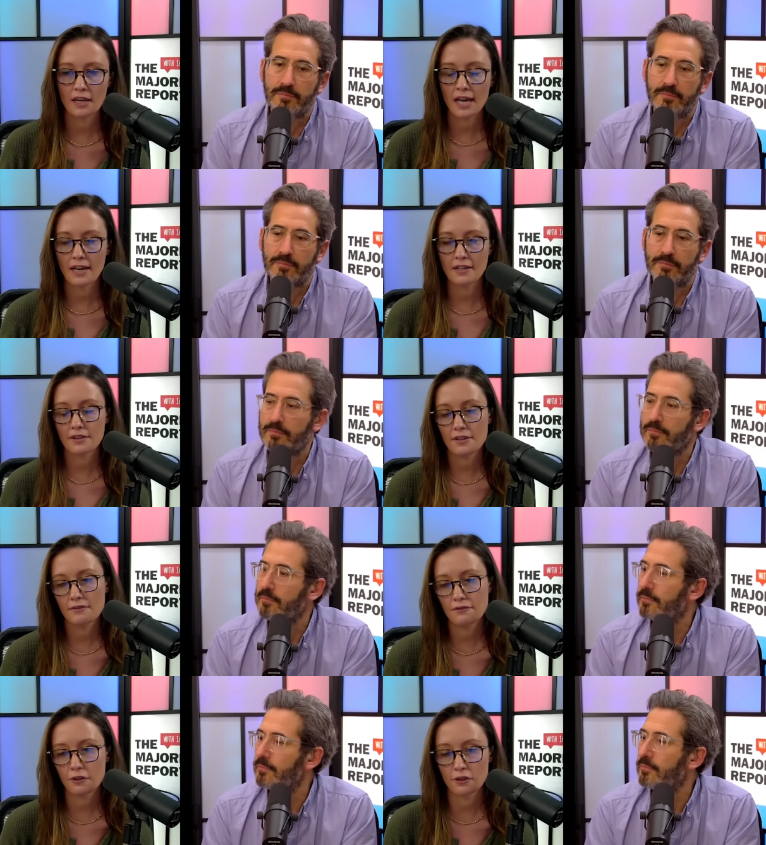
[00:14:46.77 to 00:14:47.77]
Speaker 1: and
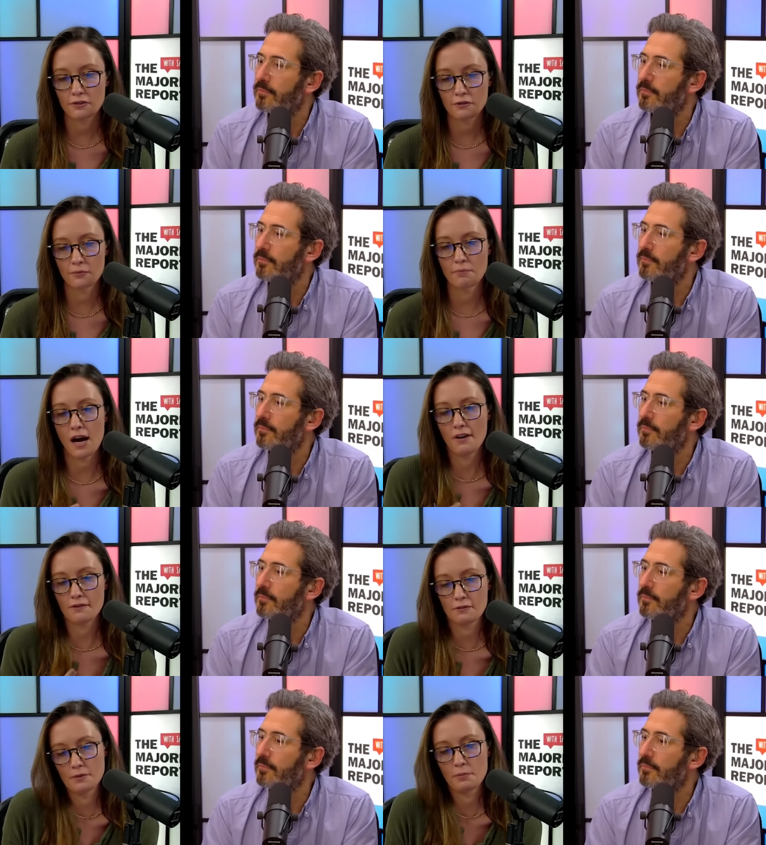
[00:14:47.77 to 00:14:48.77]
for for my,
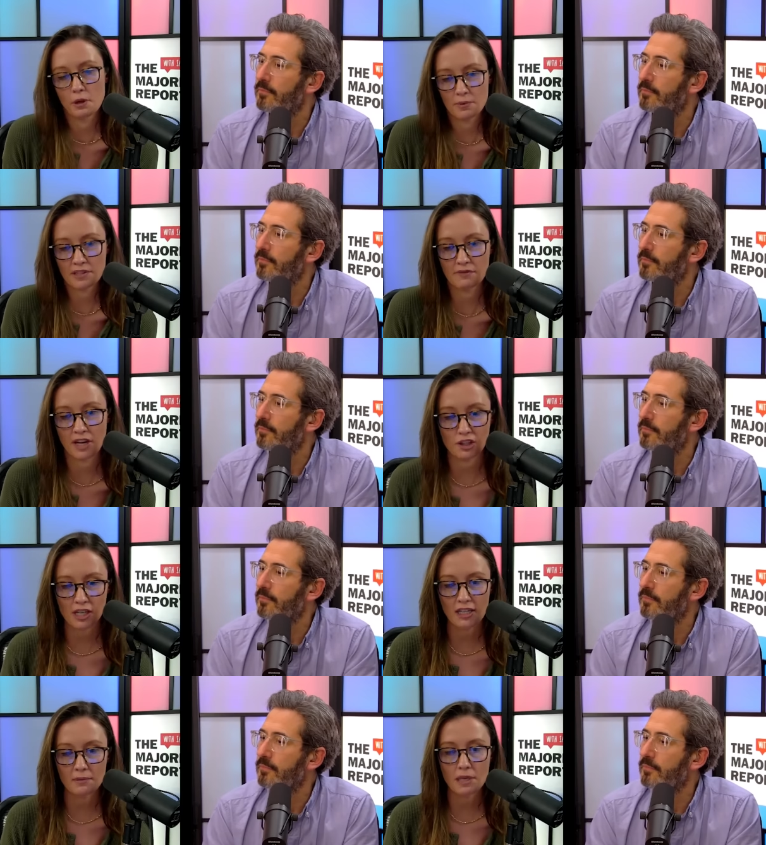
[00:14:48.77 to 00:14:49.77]
for the purposes of
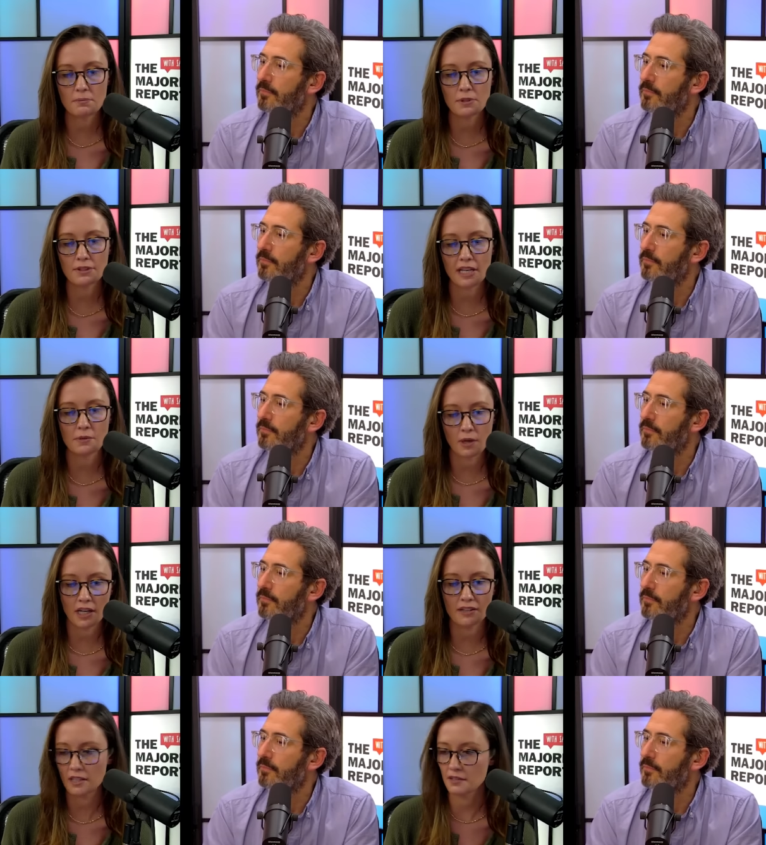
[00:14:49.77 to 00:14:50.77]
educating people, that's why I
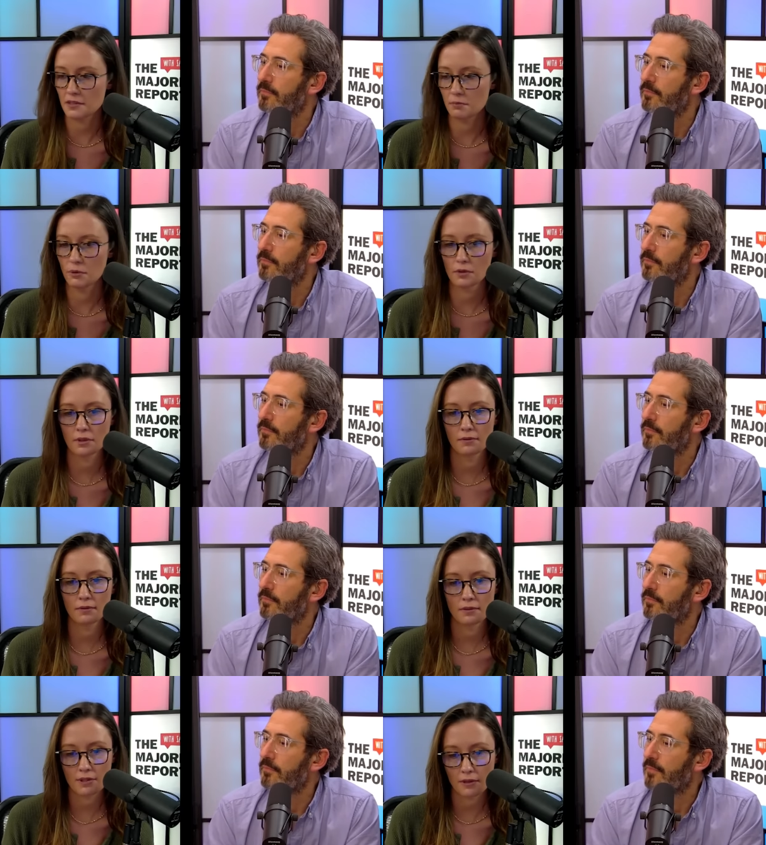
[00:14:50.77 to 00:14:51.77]
think it's important.
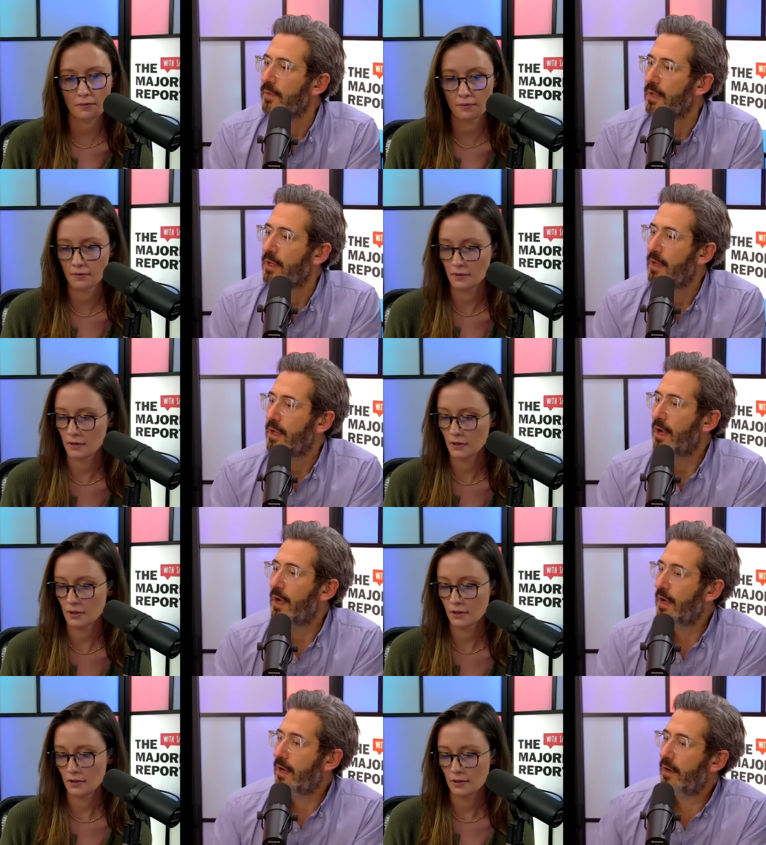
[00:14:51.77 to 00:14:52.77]
So.
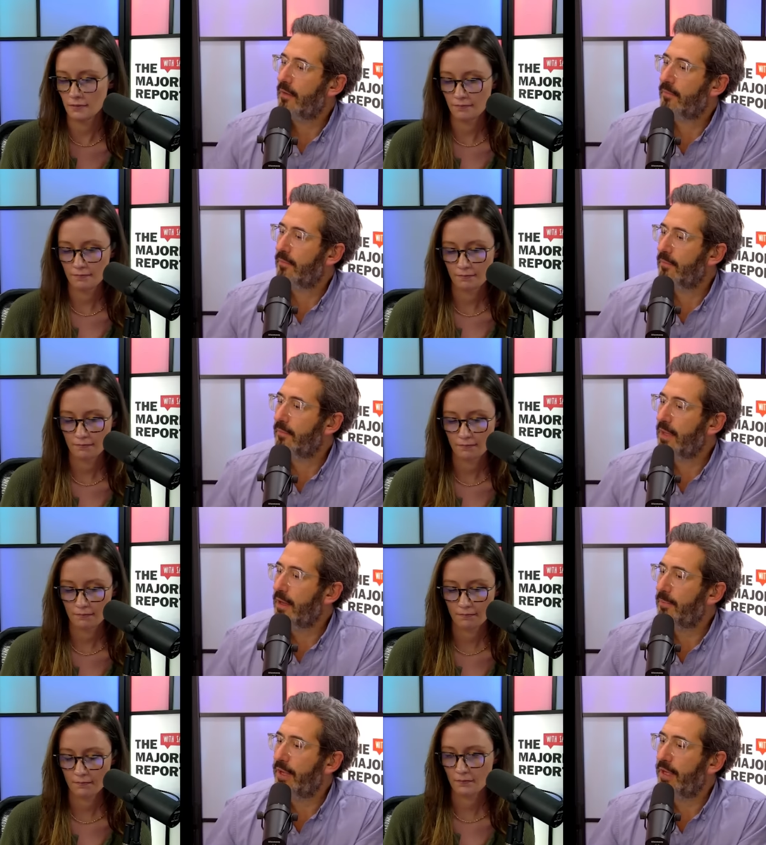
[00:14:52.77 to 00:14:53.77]
Speaker 2: Um,
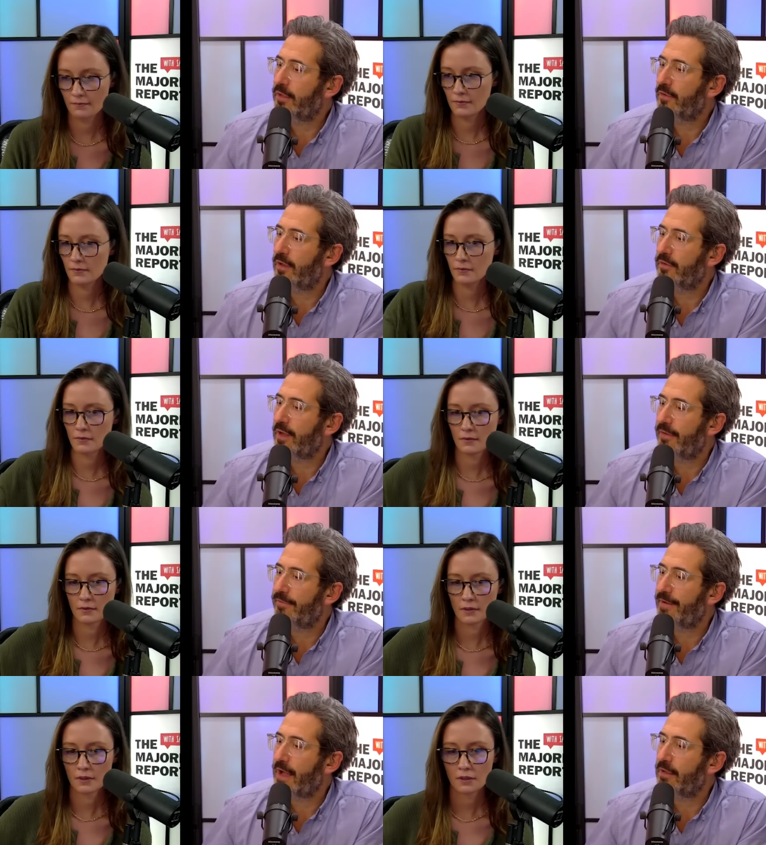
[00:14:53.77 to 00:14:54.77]
Mia Pink says, I
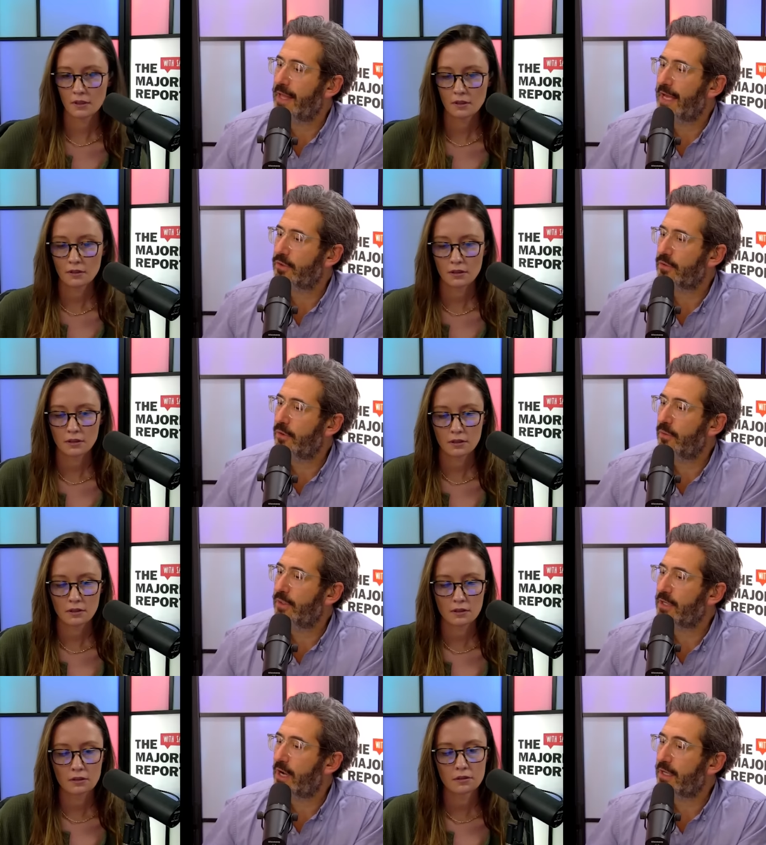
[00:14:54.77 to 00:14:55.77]
have found that true
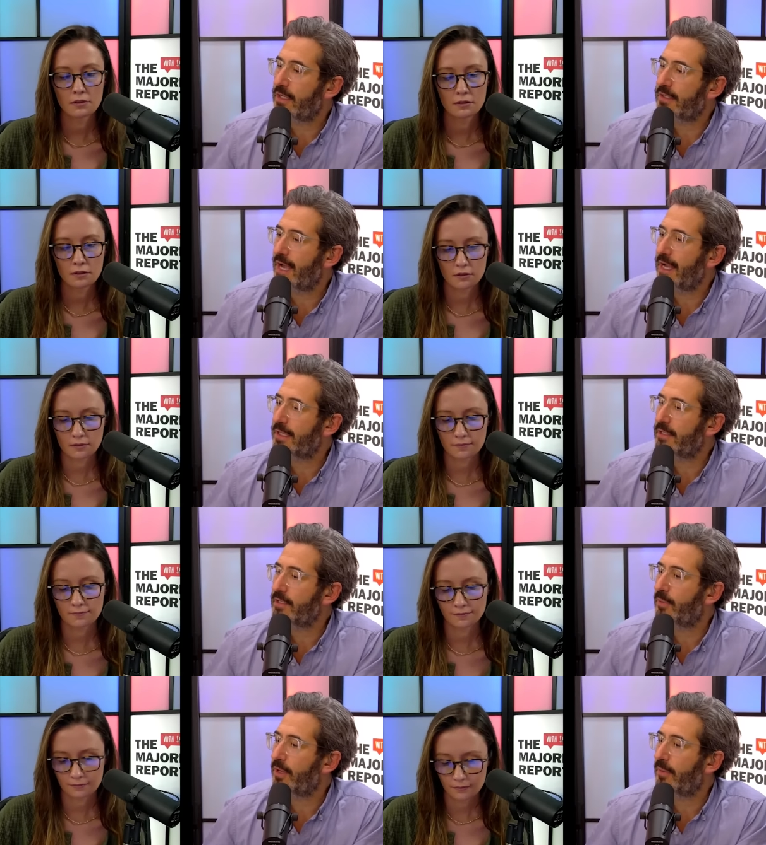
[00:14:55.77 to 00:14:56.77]
when talking to
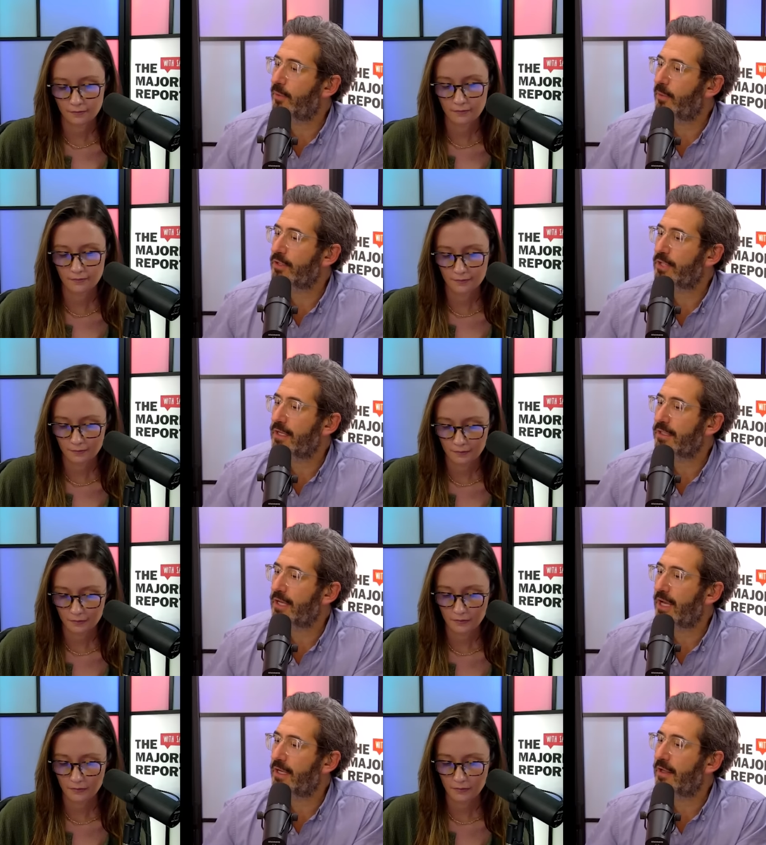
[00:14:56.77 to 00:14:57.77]
Zionists. You bring up the word
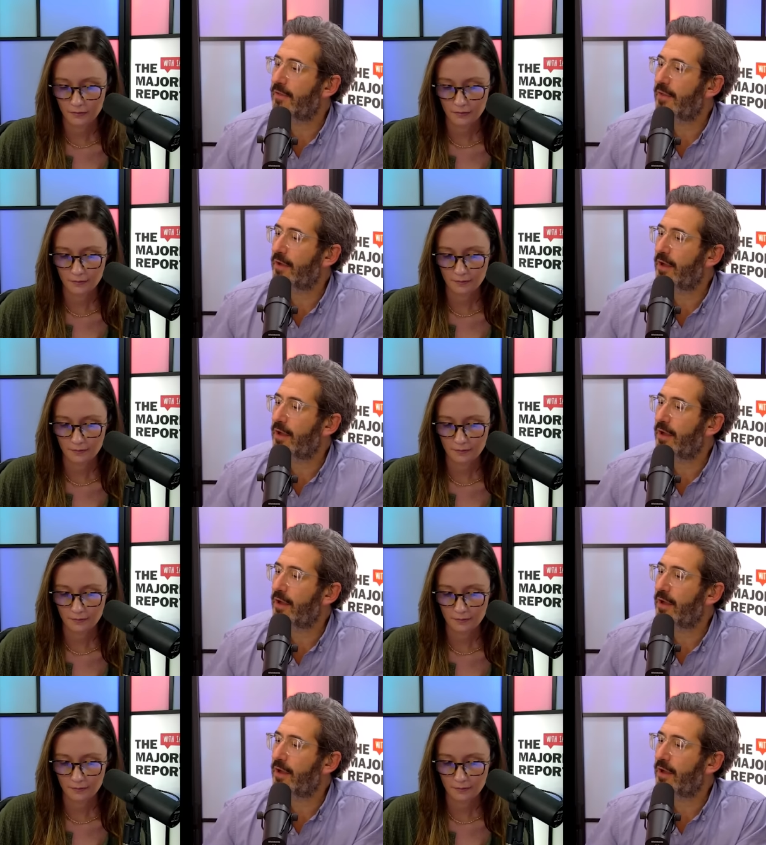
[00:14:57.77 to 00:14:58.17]
genocide, and then the